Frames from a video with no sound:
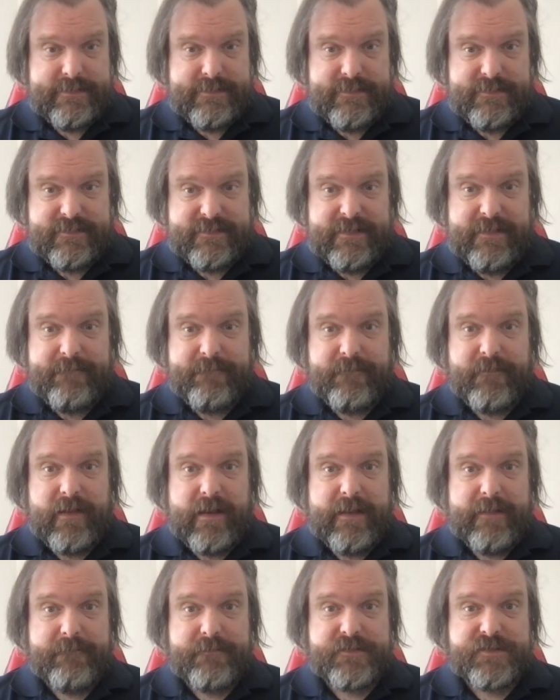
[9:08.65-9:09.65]

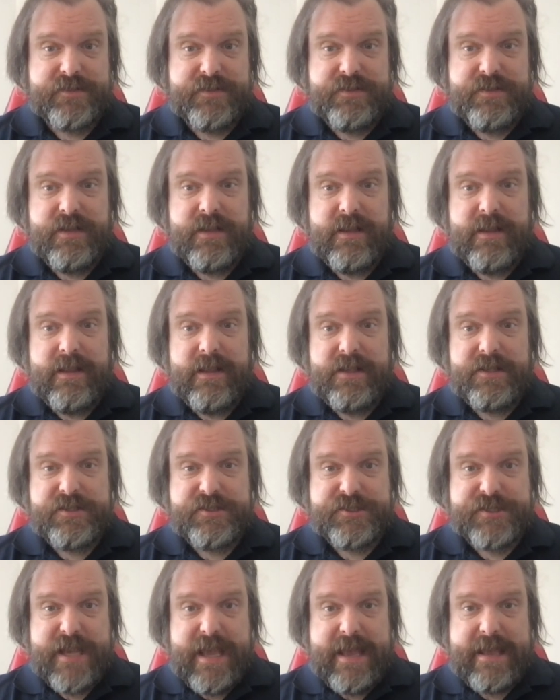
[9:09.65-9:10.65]
c5
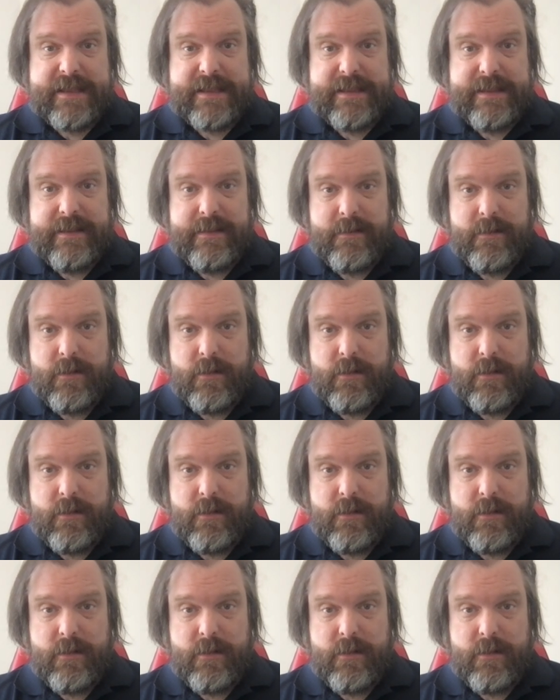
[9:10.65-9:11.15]
check.